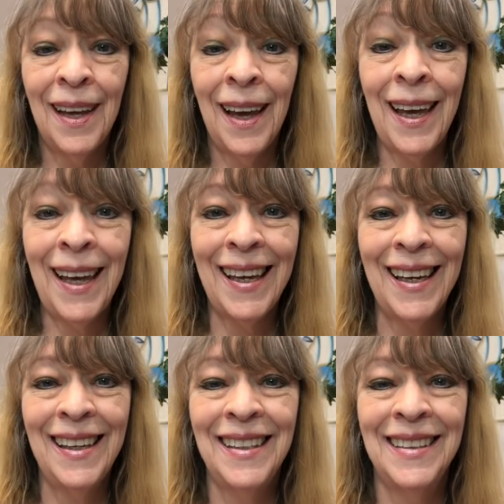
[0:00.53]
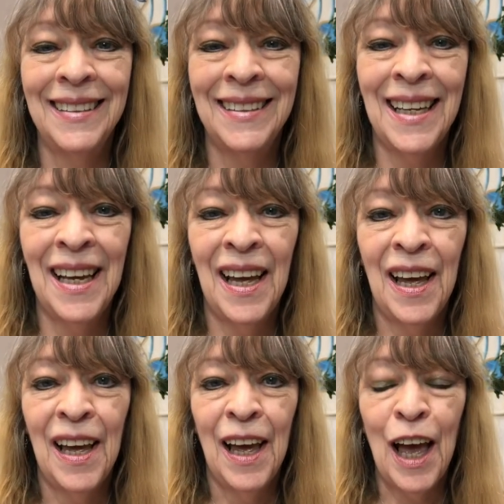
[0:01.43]
Hi,
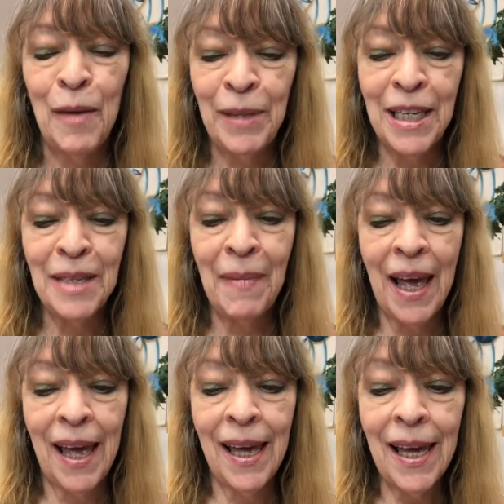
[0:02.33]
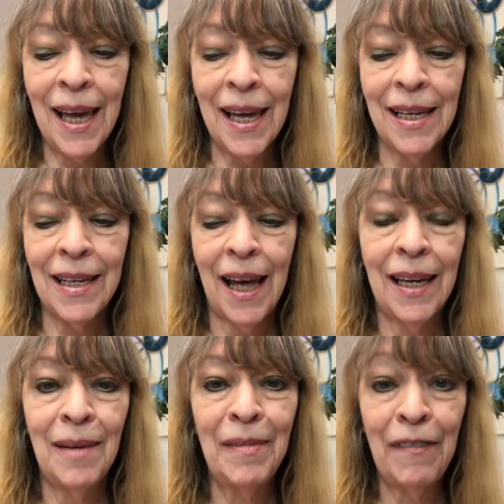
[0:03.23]
I'm Linda May, and I
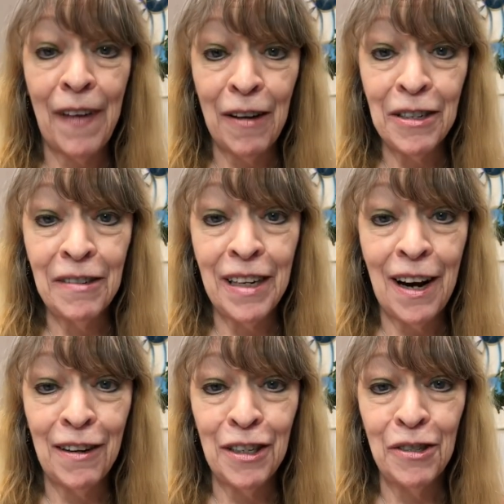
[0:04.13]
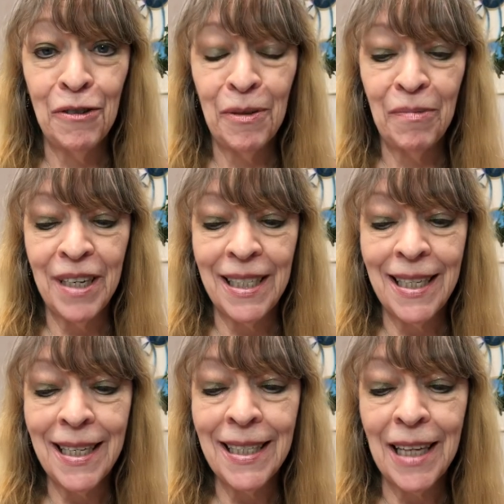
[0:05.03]
am the founder and Archdruid
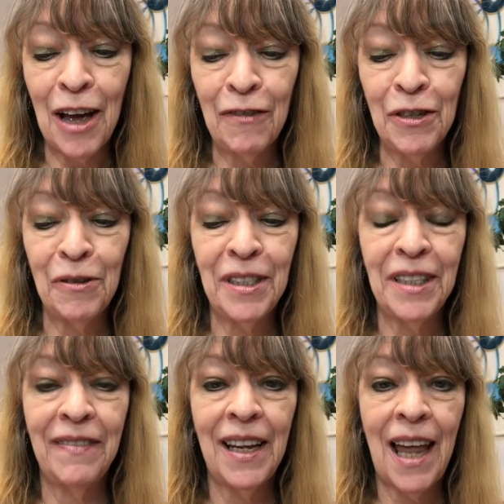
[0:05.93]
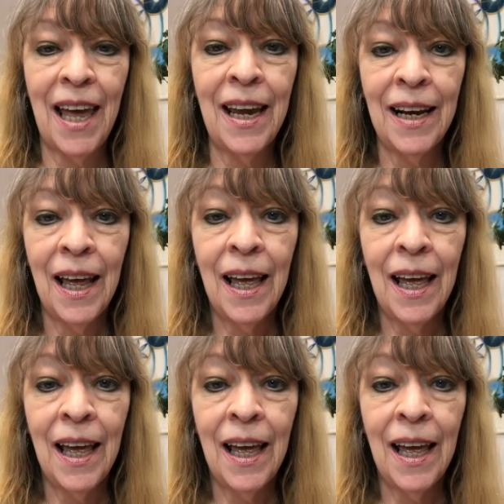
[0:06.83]
Priestess of Druids of the Light,